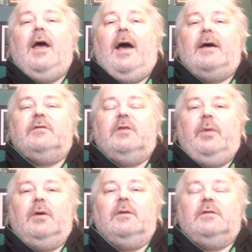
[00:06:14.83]
has the
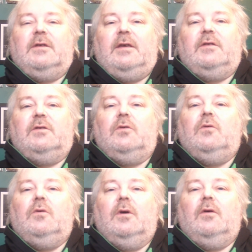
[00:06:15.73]
ability
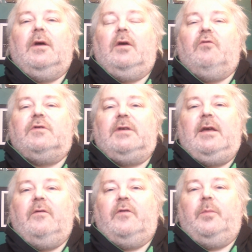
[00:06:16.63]
to
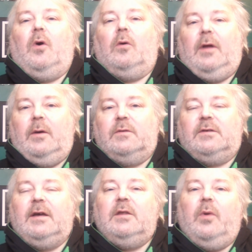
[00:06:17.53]
receive the ball
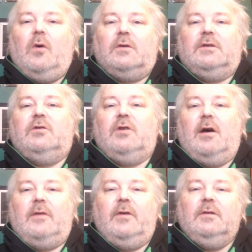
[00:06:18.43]
outside the box and
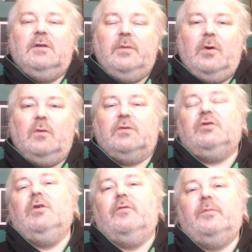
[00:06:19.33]
drive into the box,
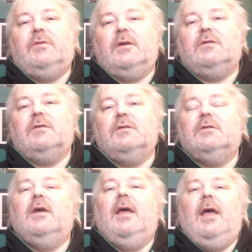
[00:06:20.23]
shoot from
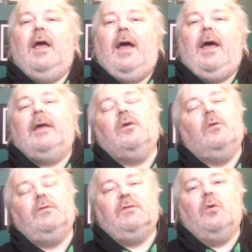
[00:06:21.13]
distance, and
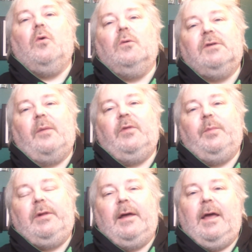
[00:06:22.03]
also hold up the
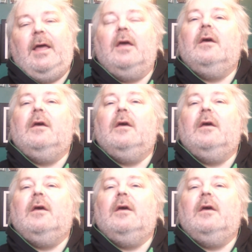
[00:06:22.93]
play